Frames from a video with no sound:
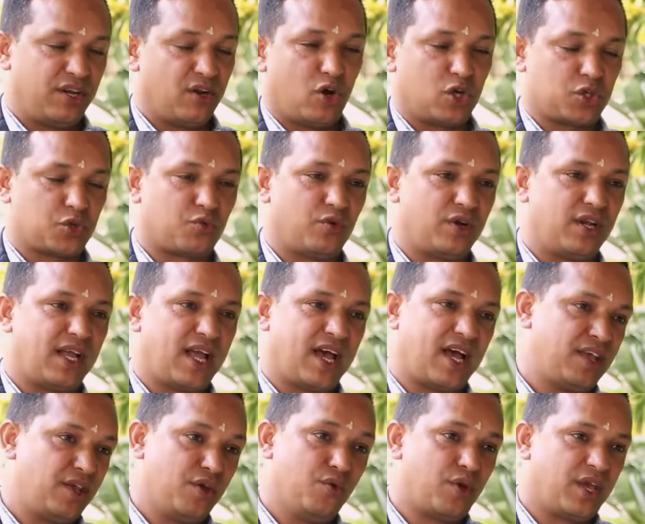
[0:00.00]
in
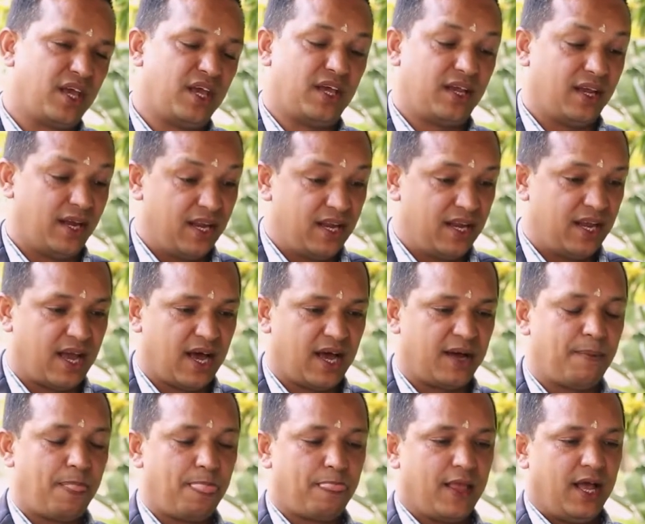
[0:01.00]
Australia, UK,
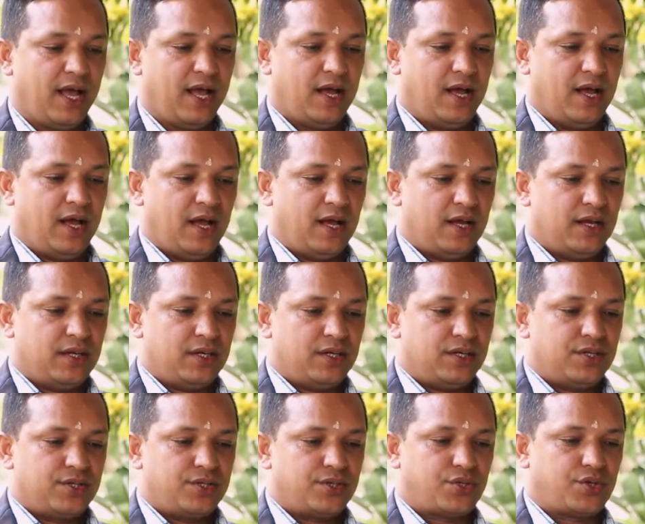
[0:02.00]
India.
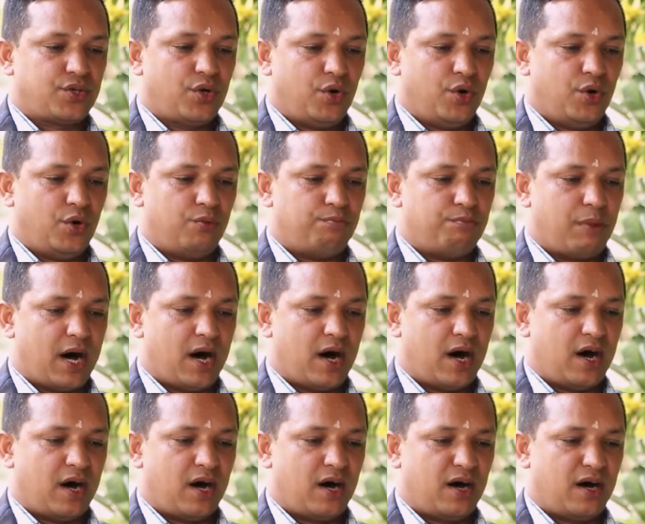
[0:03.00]
So,
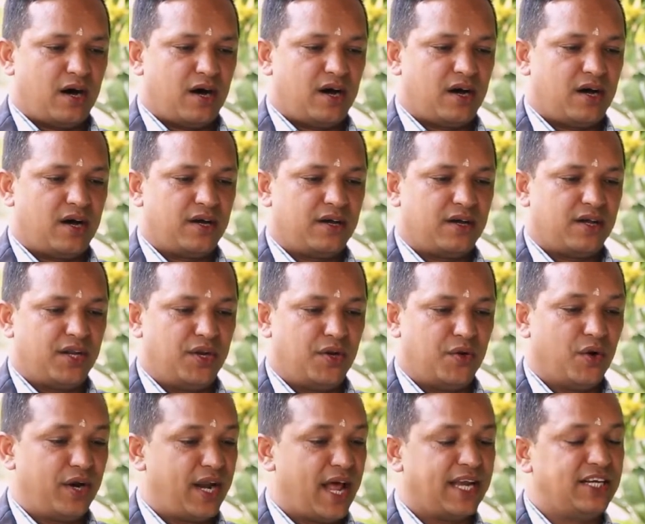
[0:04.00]

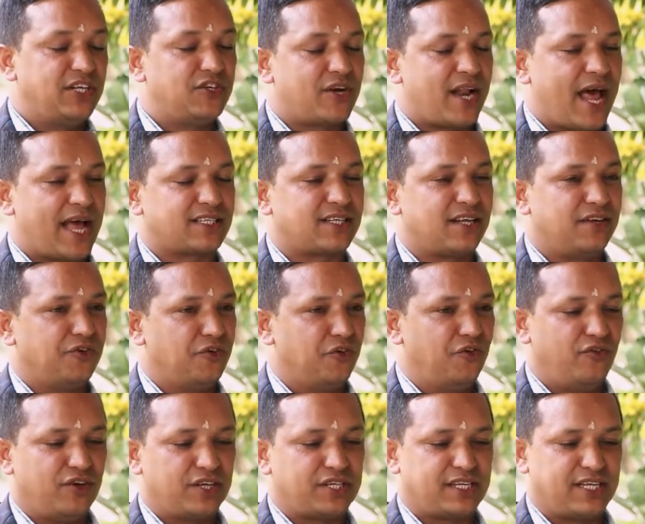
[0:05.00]
Noida International
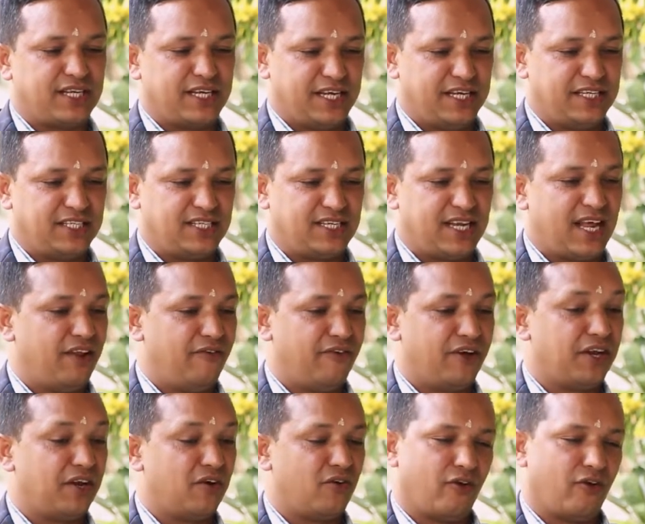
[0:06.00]
University is delivering